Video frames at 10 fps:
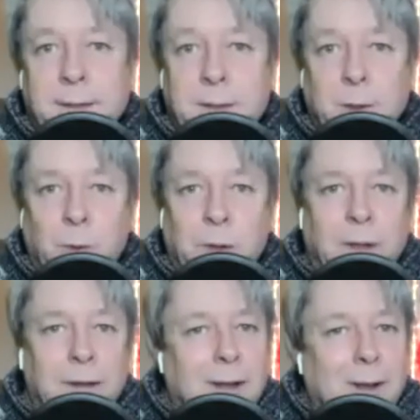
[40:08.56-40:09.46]
So
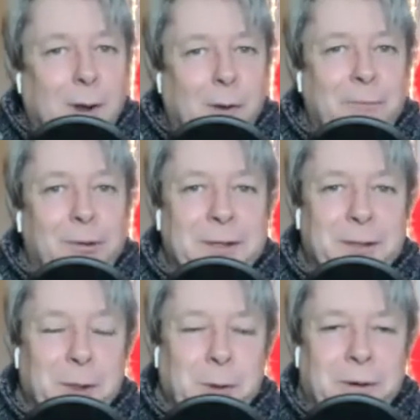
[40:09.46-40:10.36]
we'll hopefully
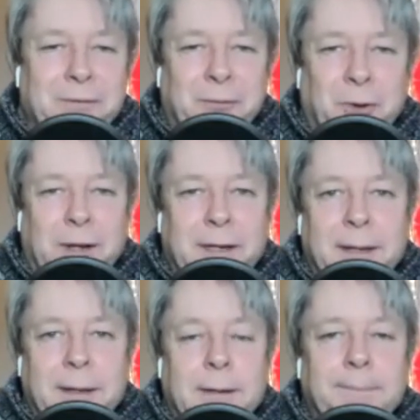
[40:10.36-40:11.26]
see you on Friday
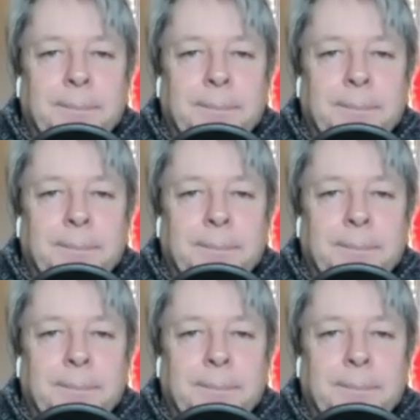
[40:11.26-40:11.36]
then.